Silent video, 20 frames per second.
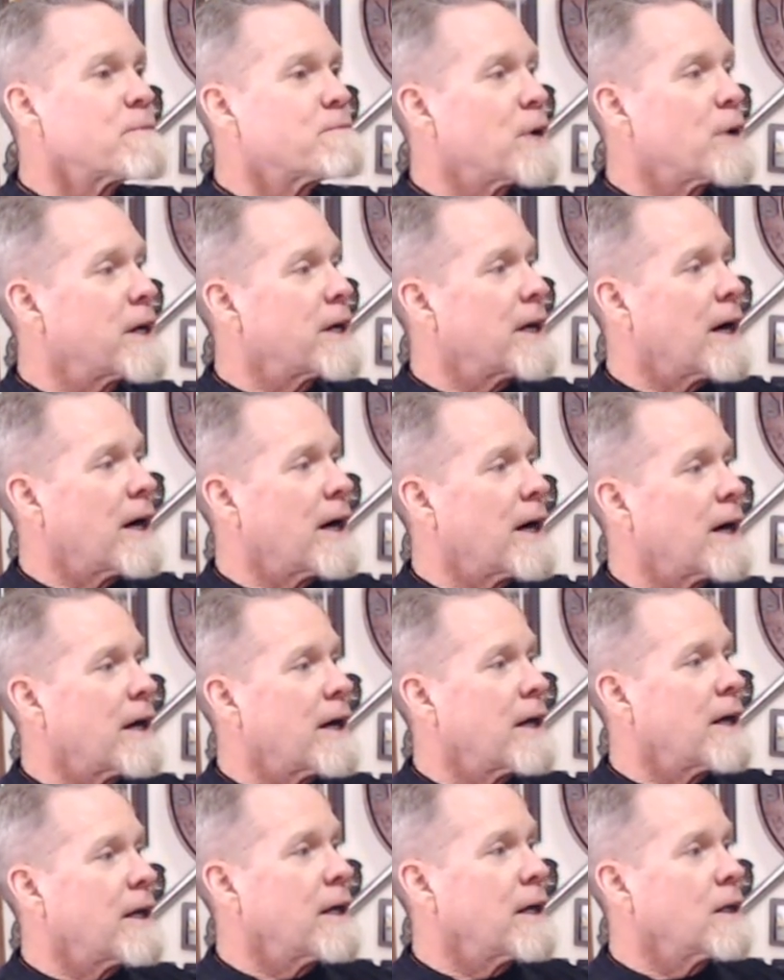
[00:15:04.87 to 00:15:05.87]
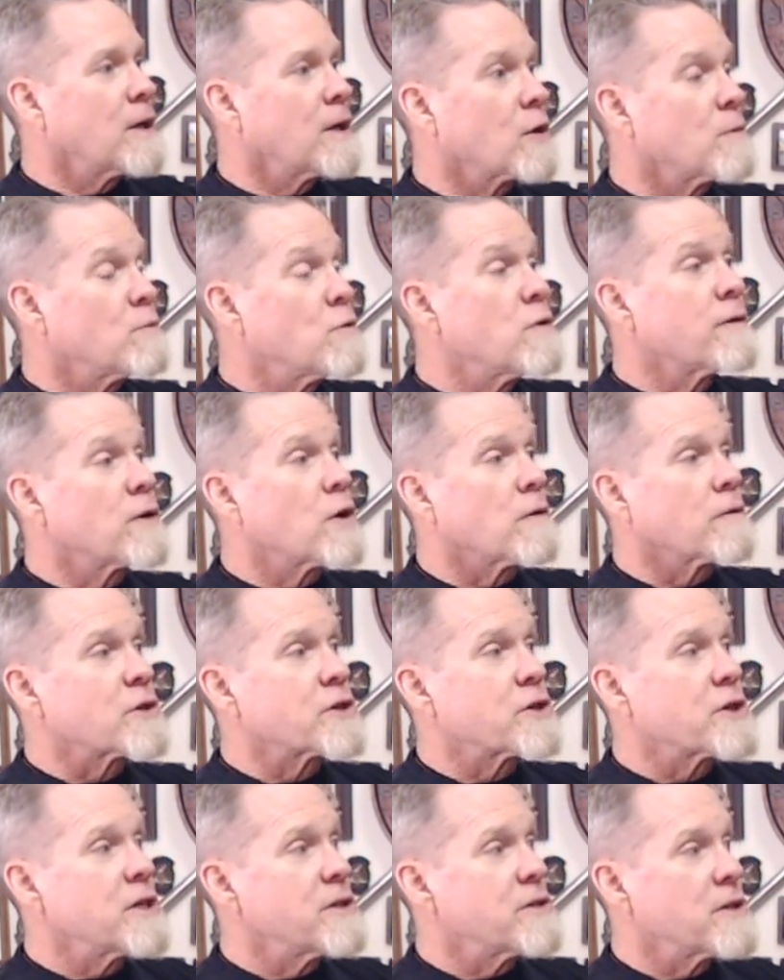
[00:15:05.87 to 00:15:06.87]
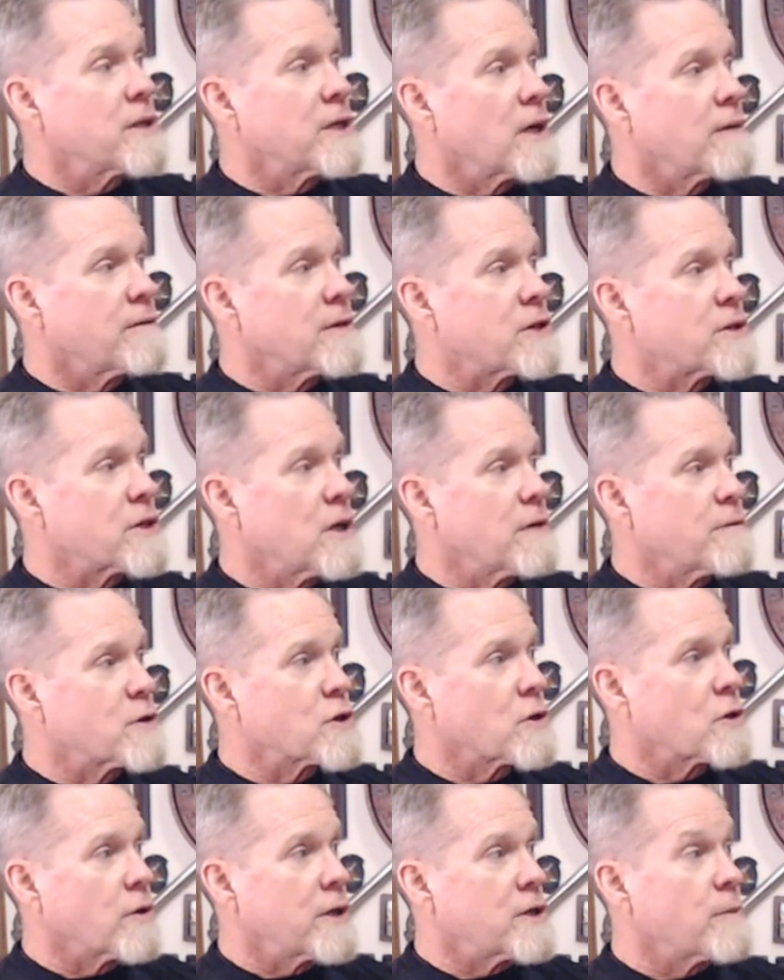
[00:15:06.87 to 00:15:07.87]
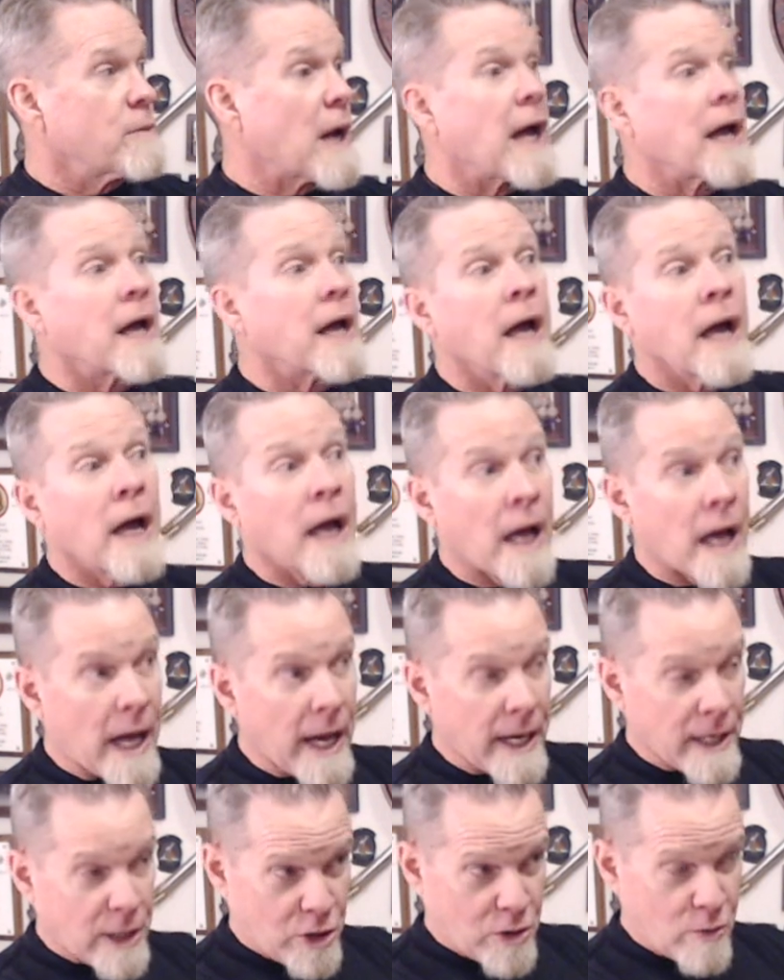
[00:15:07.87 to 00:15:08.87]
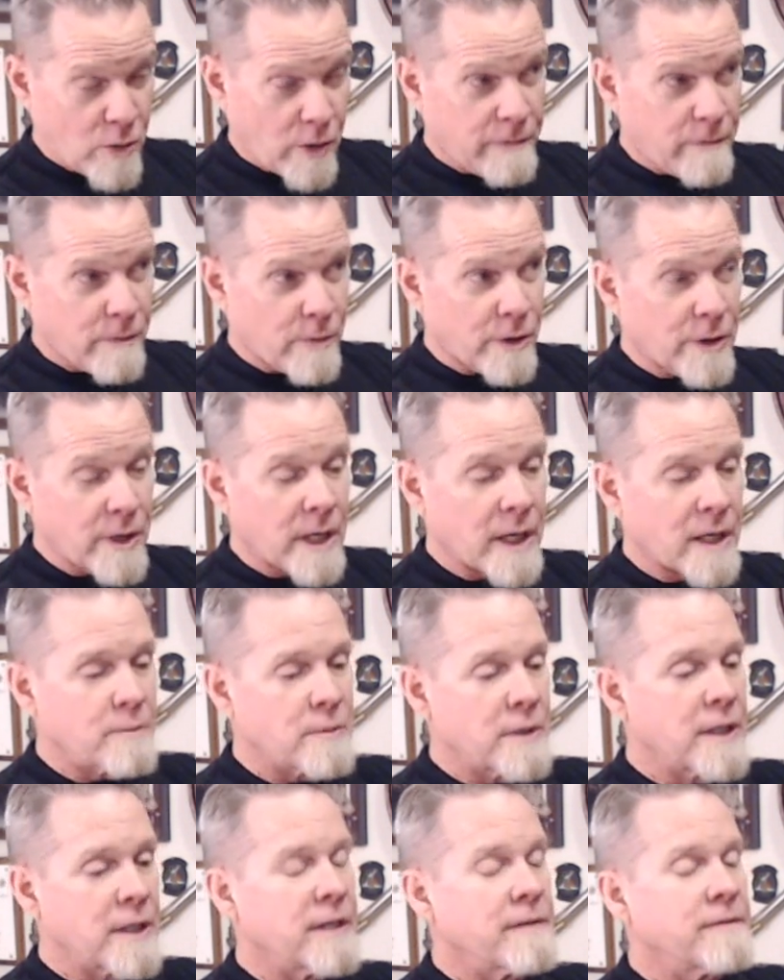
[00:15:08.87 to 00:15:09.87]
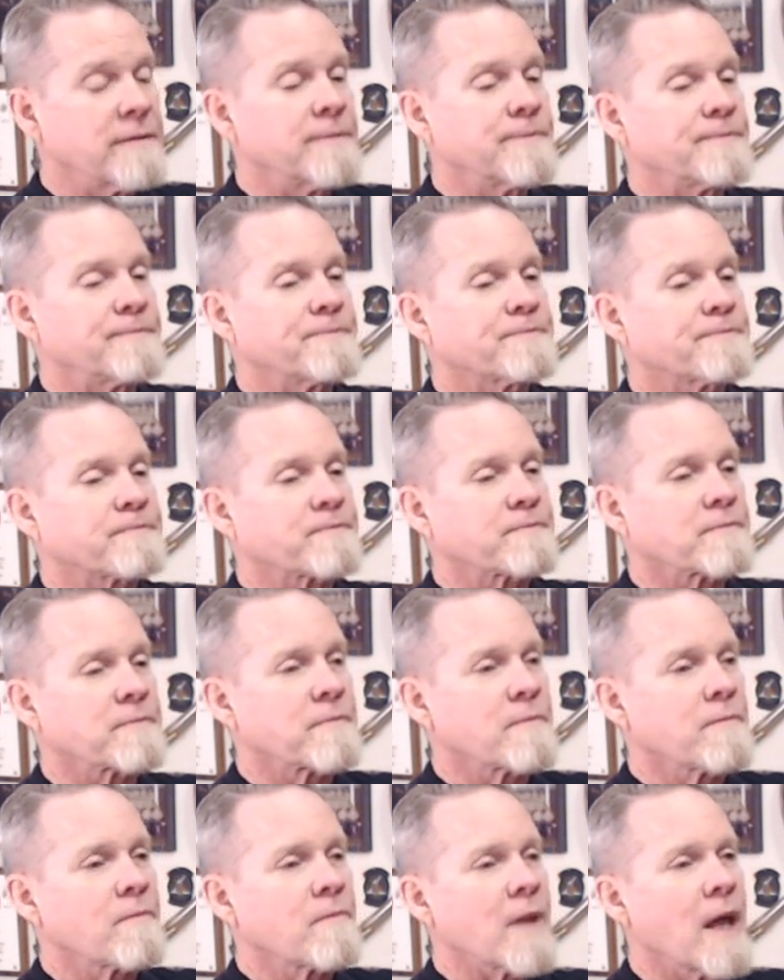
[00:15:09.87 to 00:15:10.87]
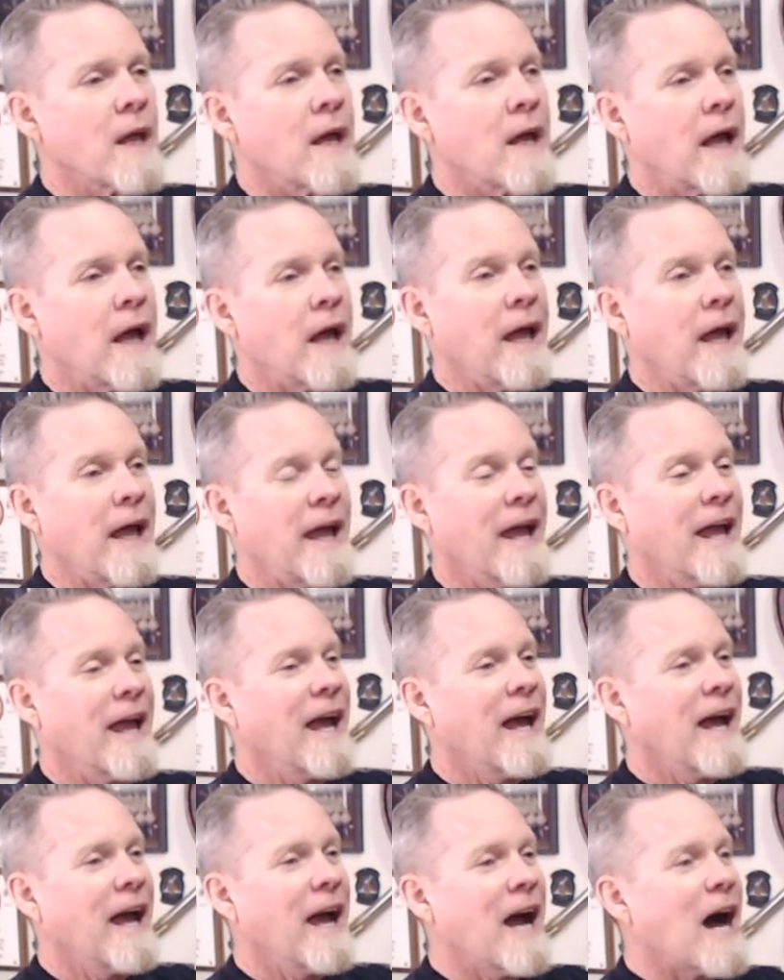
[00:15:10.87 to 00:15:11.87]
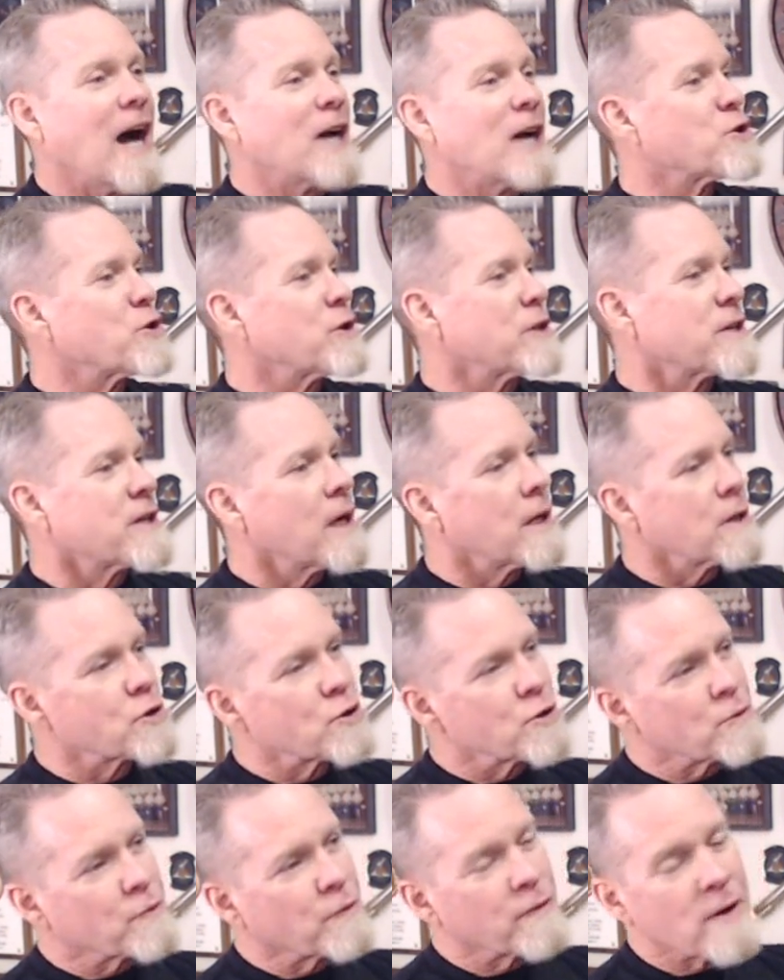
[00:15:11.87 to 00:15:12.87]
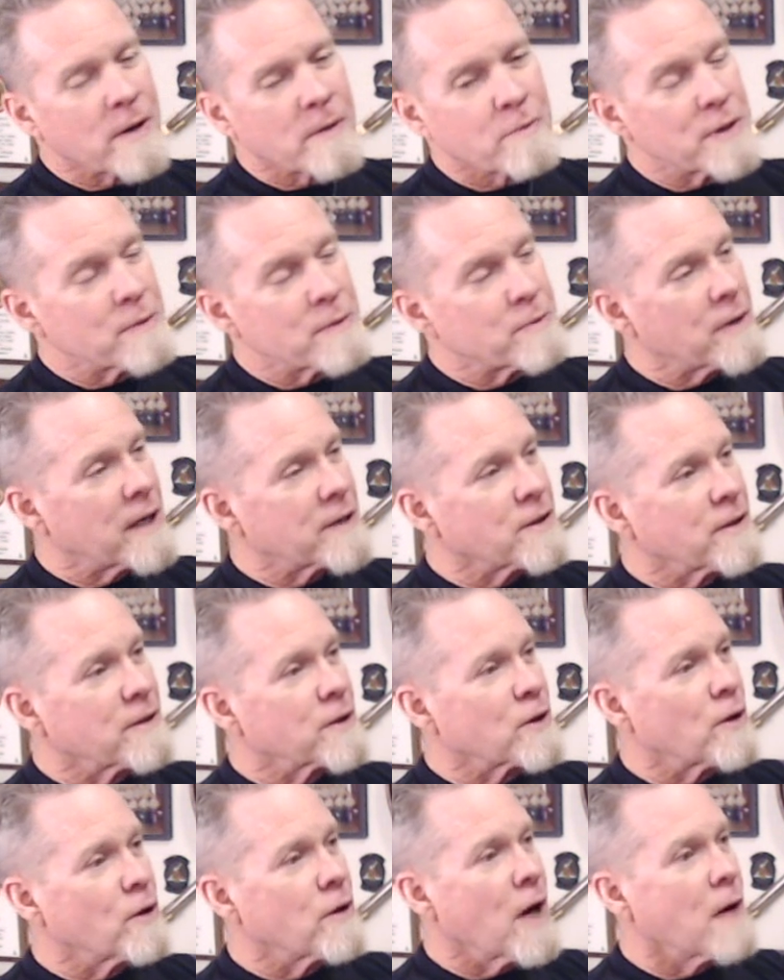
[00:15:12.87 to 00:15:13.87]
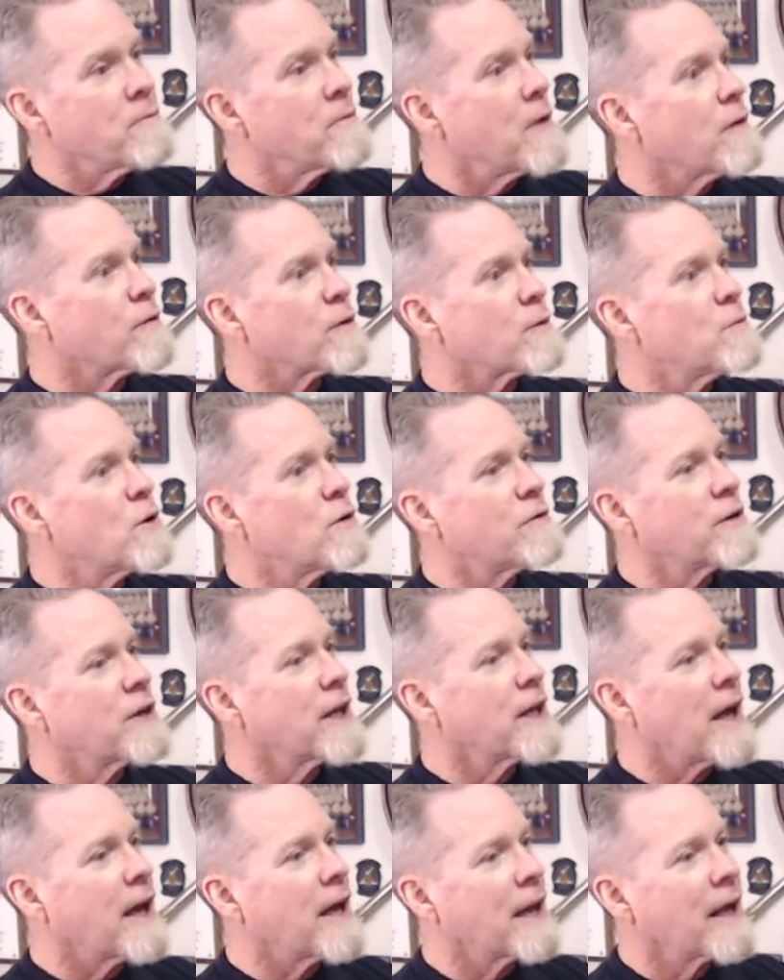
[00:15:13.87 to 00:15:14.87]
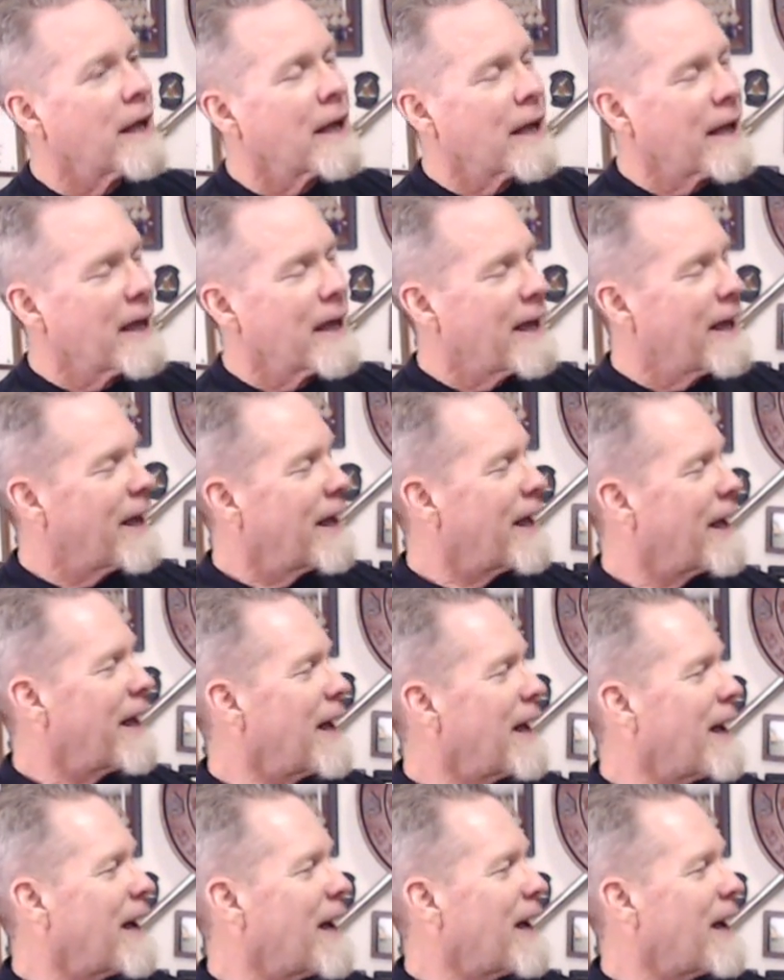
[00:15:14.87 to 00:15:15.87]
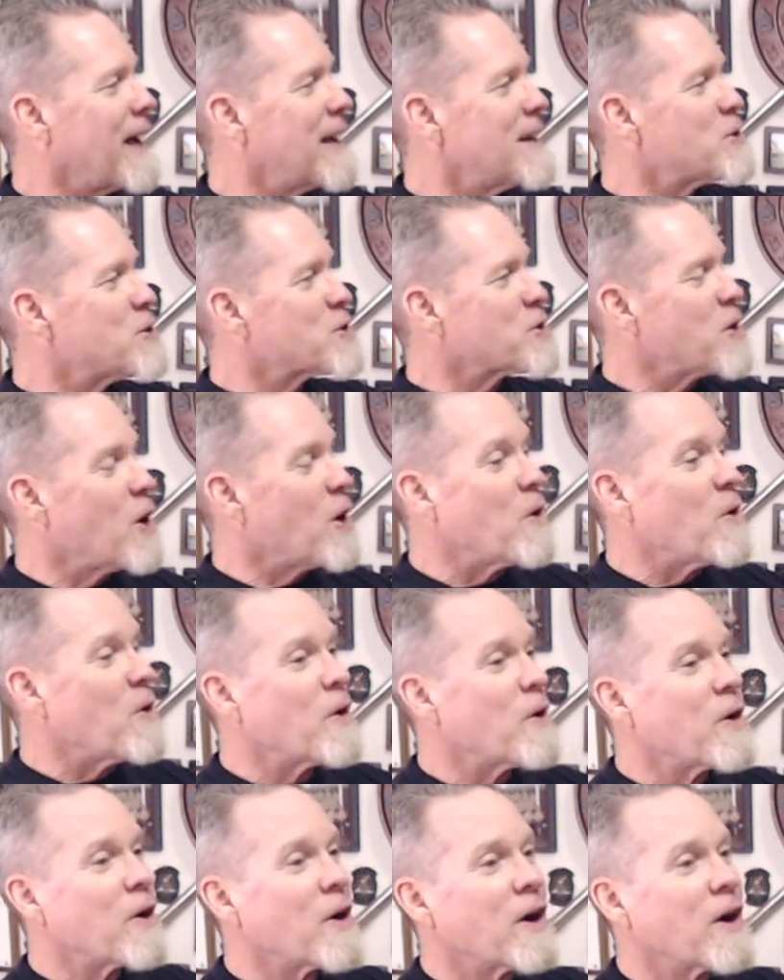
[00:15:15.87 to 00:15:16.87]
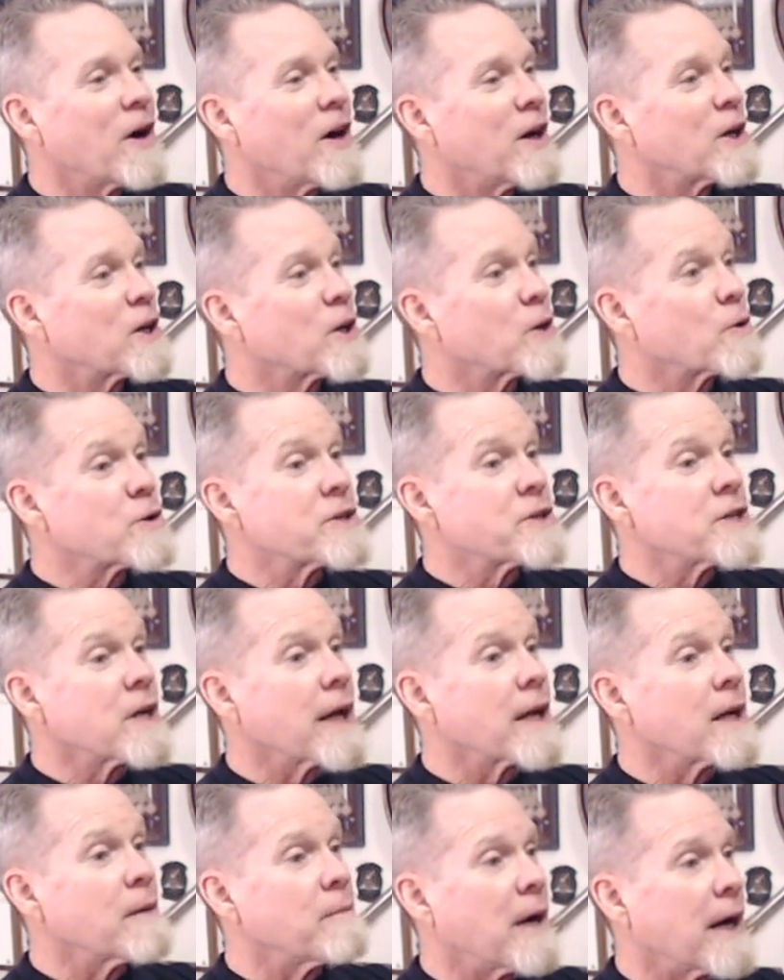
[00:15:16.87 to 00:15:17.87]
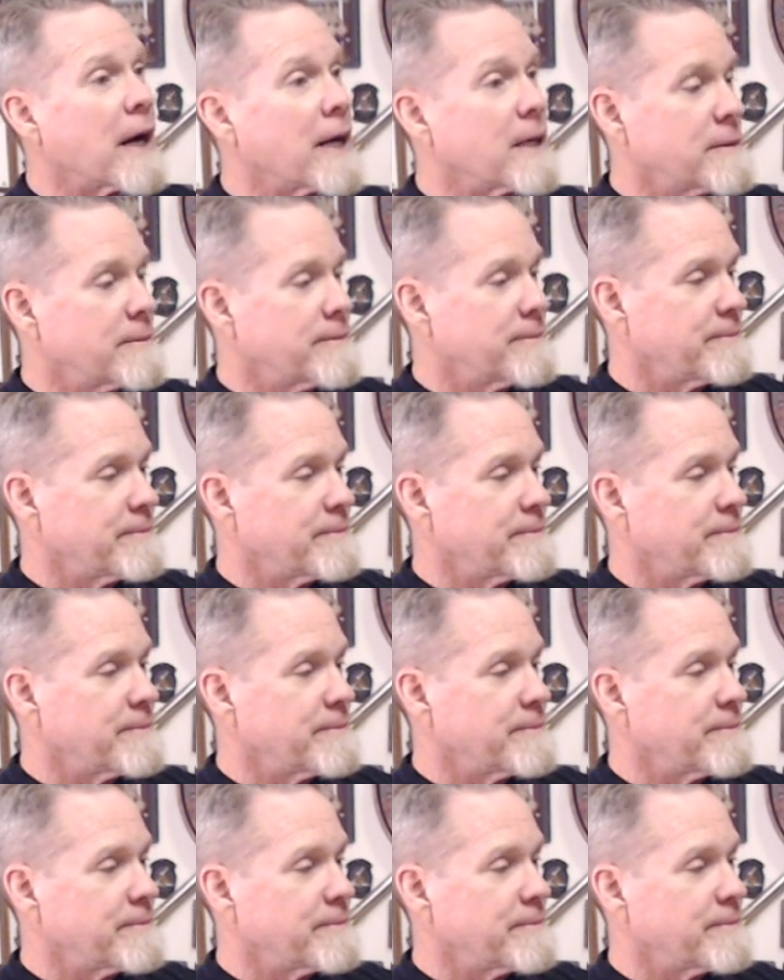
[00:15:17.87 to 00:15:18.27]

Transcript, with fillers: But, the moving overseas in and of itself is crazy. But I got a story for you. You're not going to believe. I shouldn't tell it because people out there are going, I'm never moving again. So, Christy and I get married.